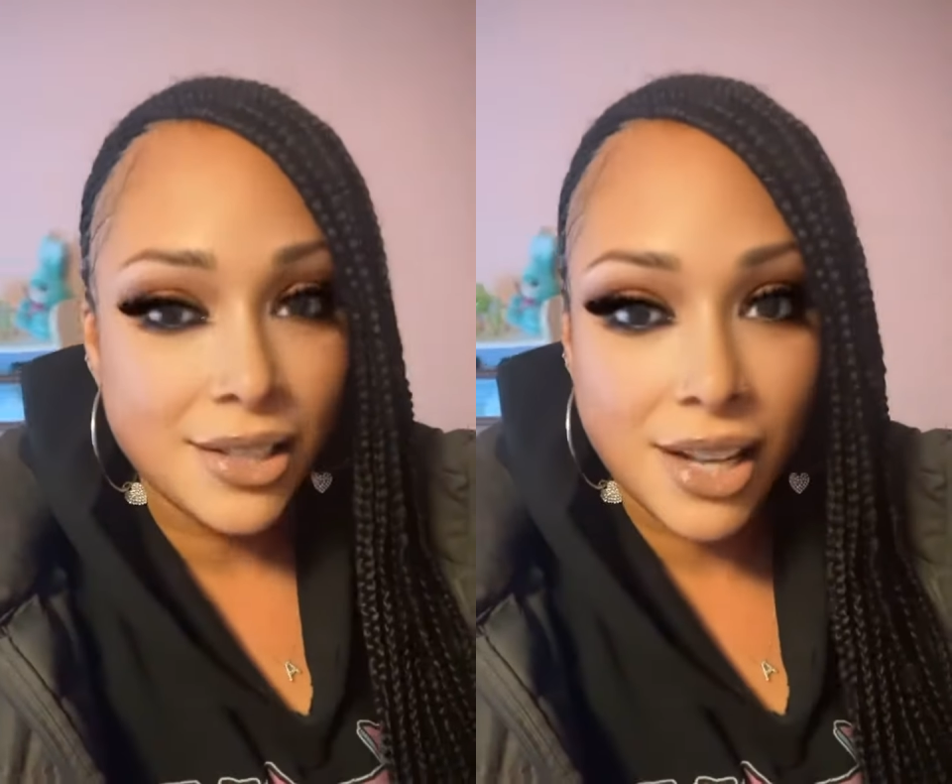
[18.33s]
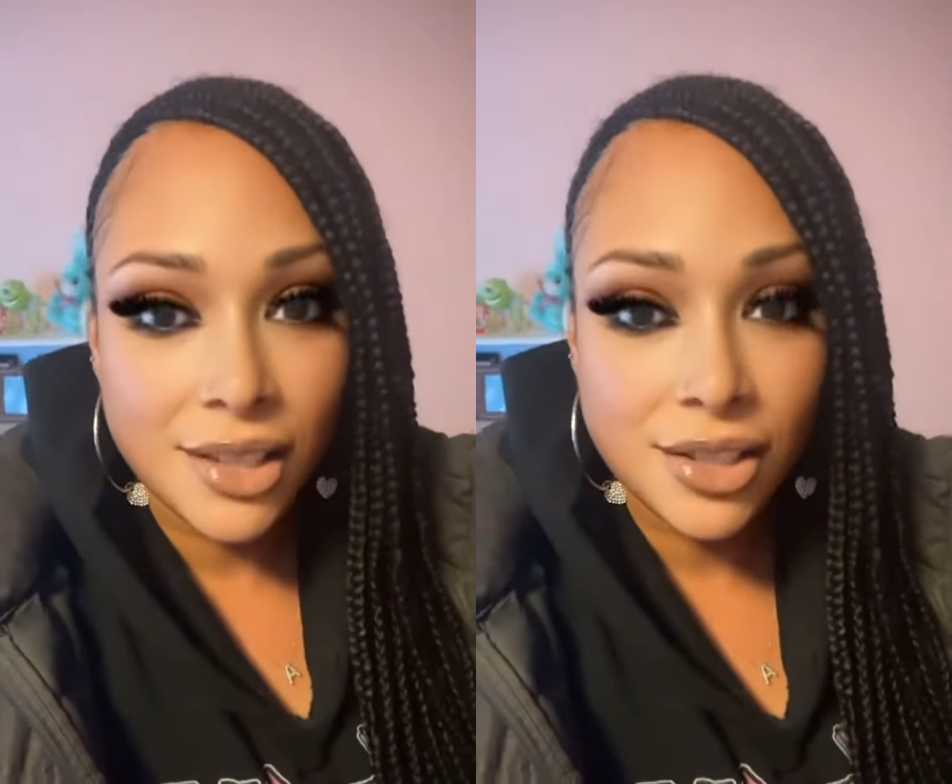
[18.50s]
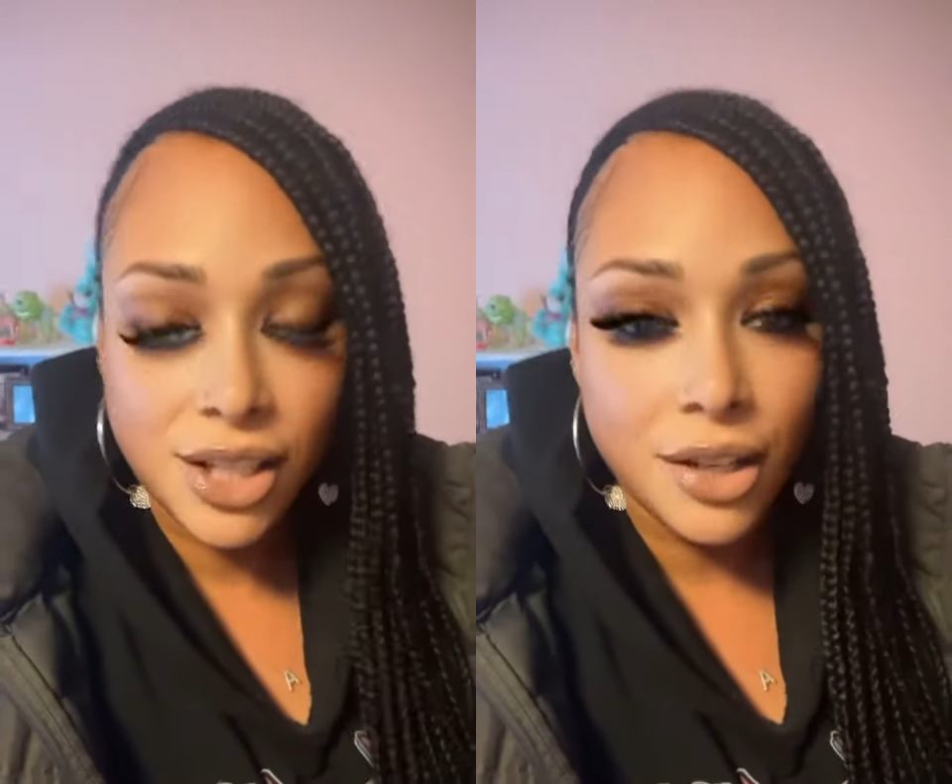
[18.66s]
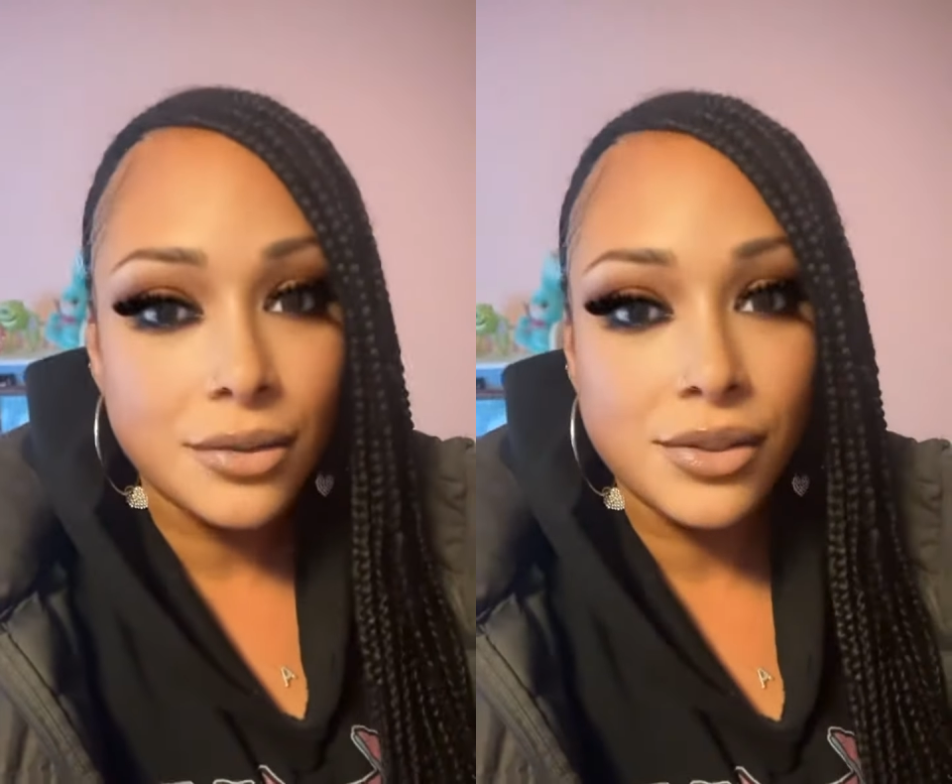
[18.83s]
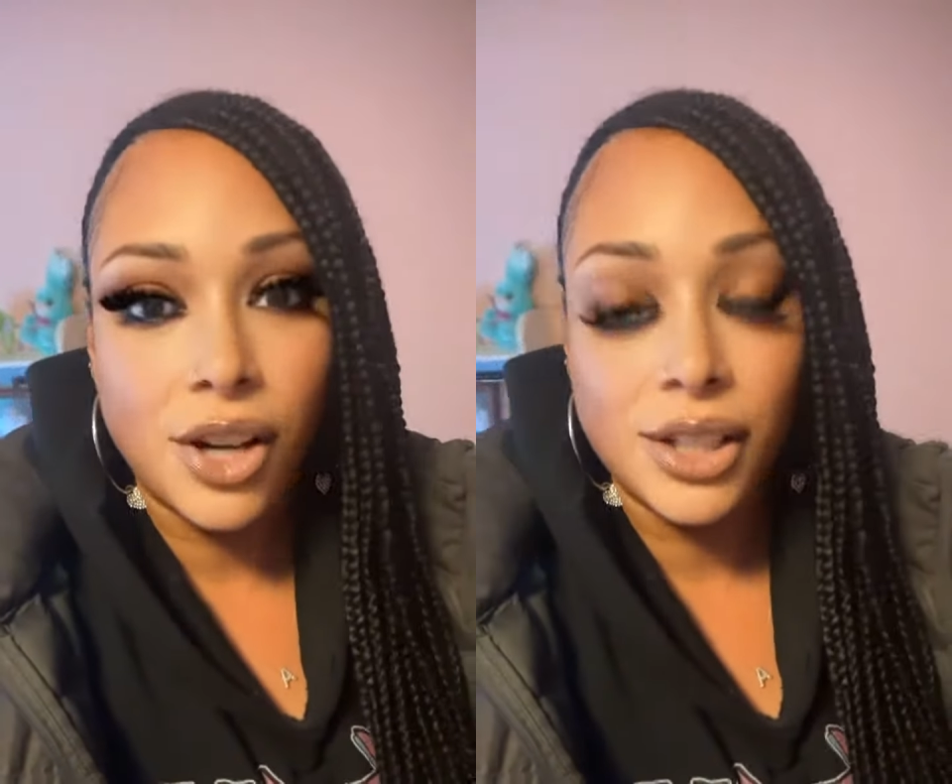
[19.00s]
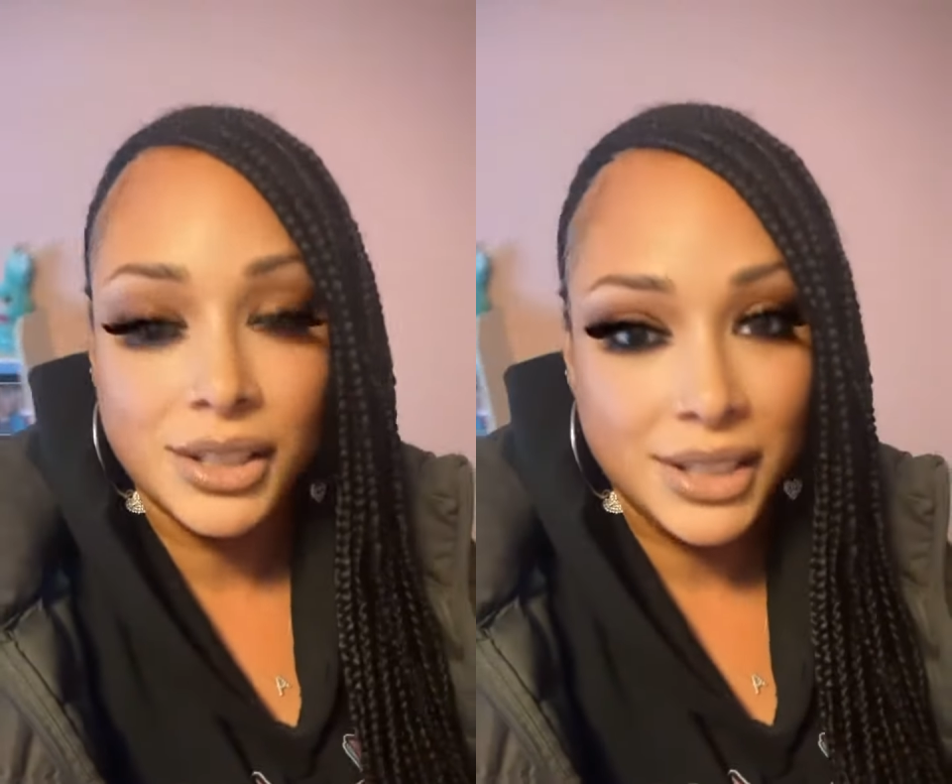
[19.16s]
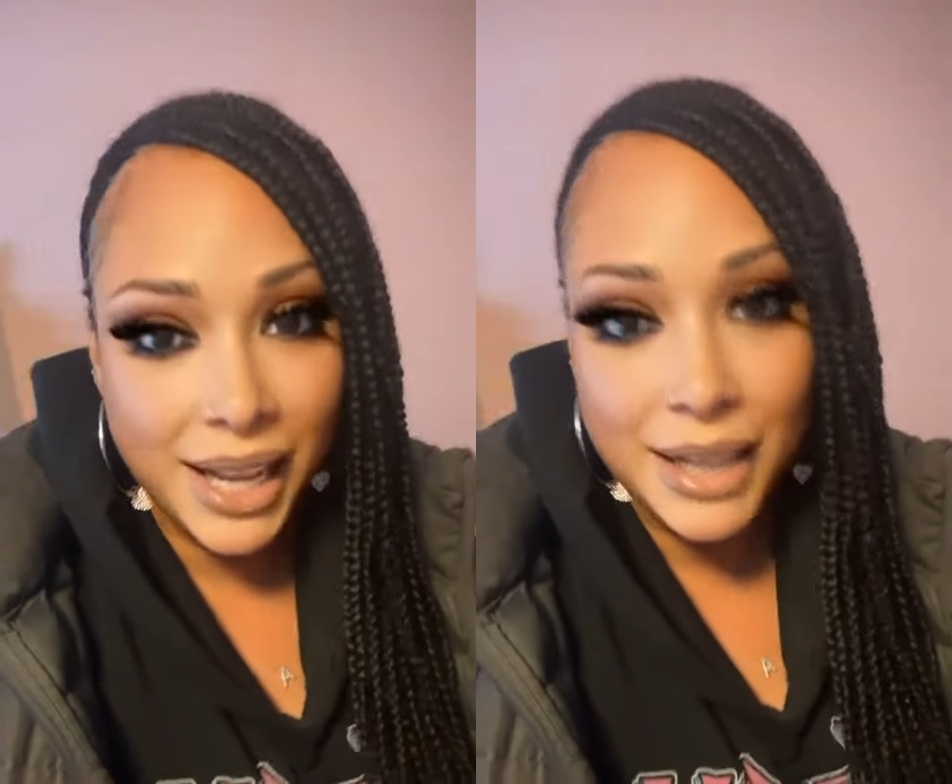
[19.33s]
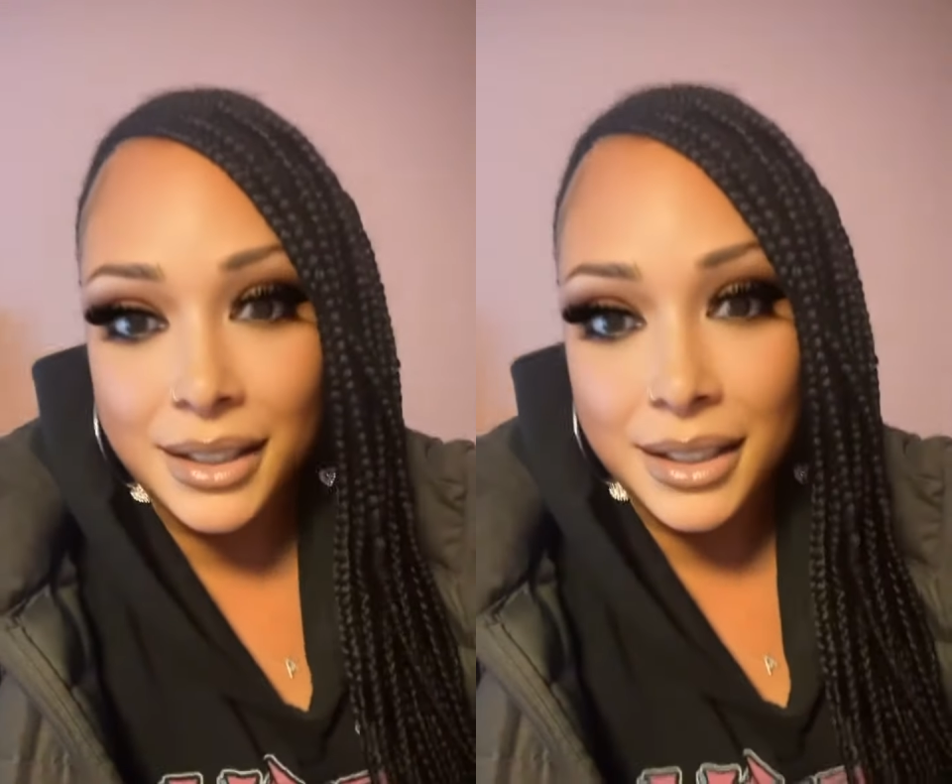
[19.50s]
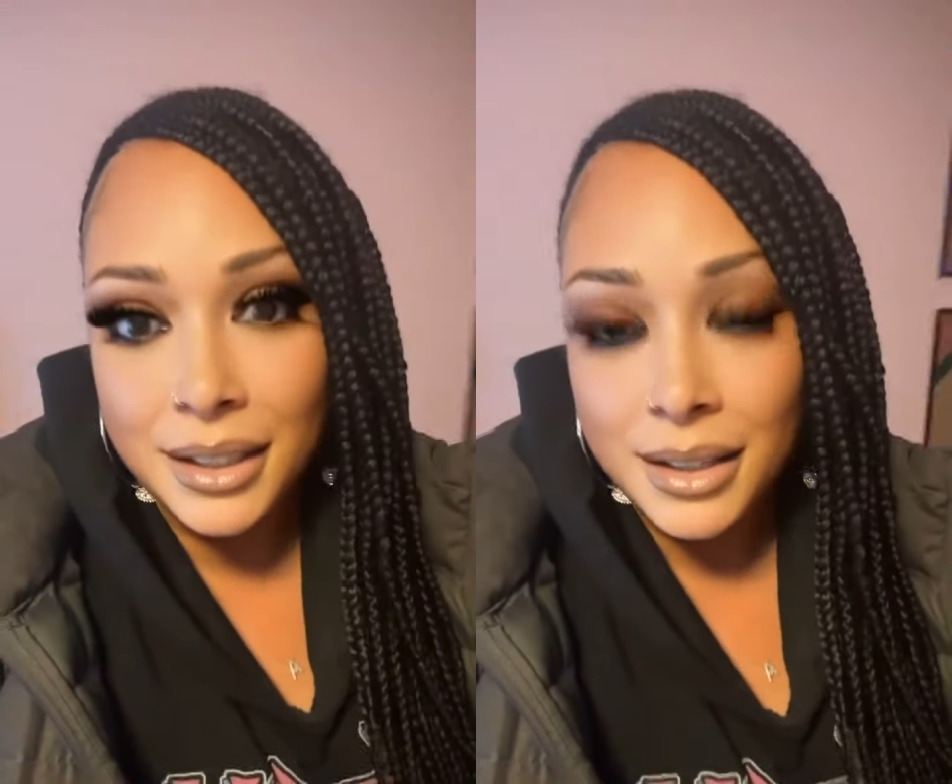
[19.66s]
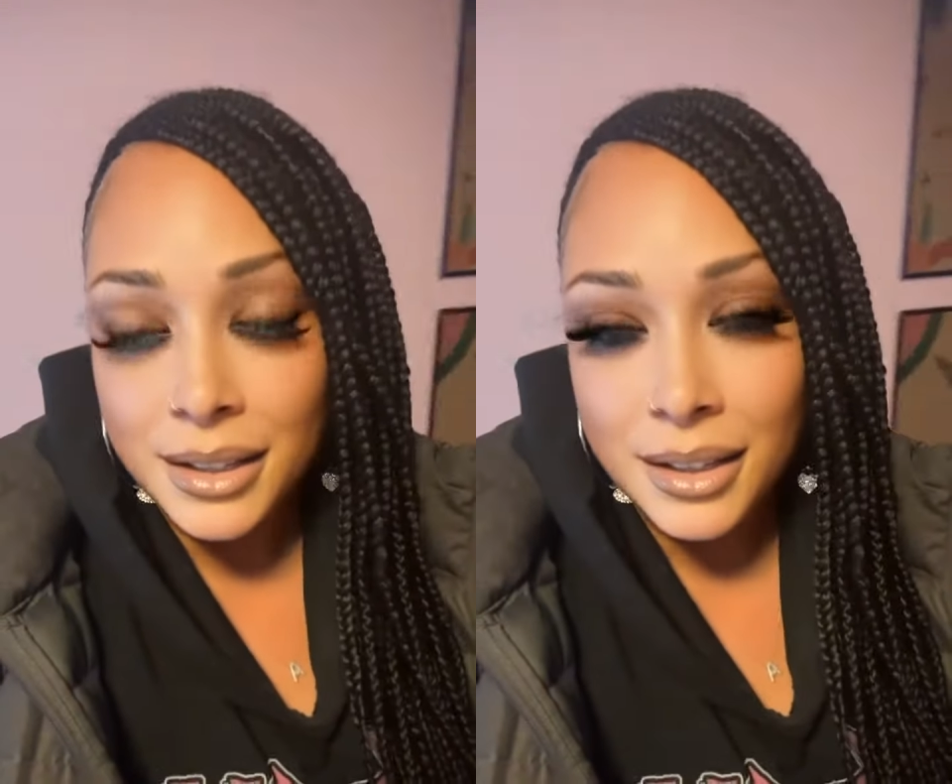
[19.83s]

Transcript: ourselves on a daily